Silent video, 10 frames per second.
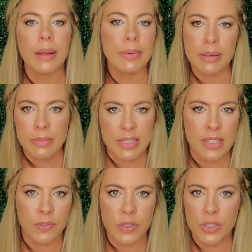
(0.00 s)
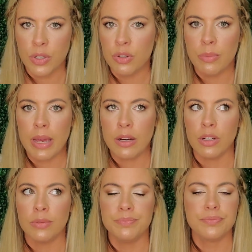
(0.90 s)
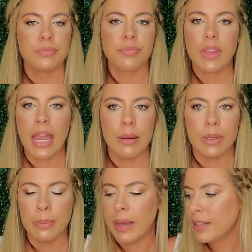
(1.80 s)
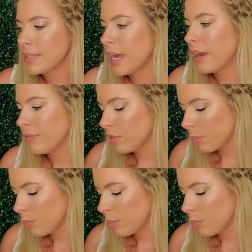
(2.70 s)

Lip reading: I'm getting myself into no matter how many palettes I have from